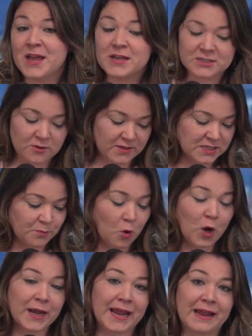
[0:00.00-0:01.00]
So this
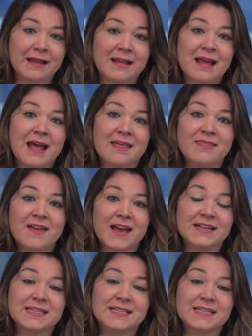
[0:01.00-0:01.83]
morning, the